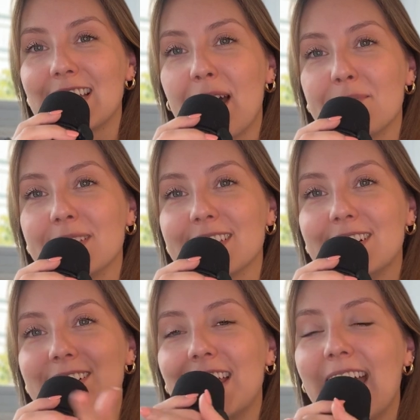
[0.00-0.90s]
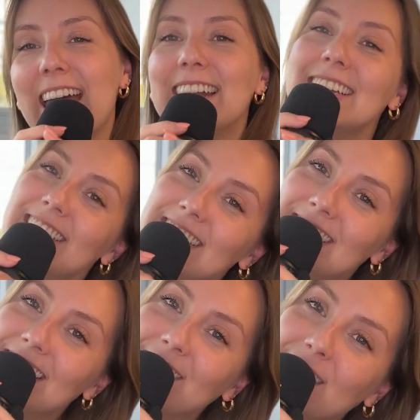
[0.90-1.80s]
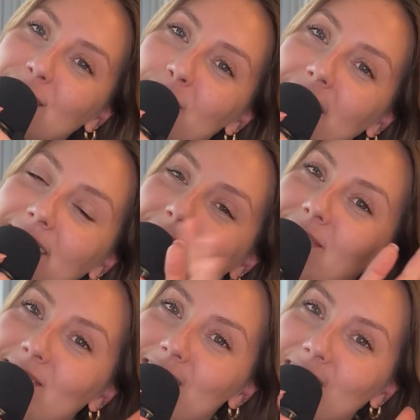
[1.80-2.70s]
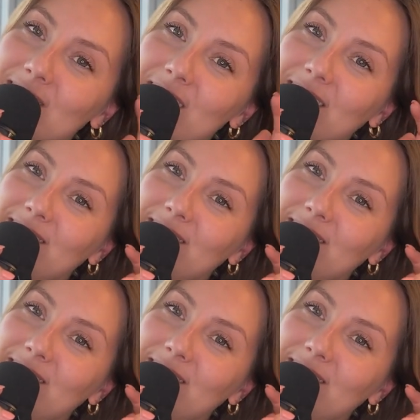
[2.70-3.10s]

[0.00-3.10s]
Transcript: episode, and see you next week. Ciao, ciao.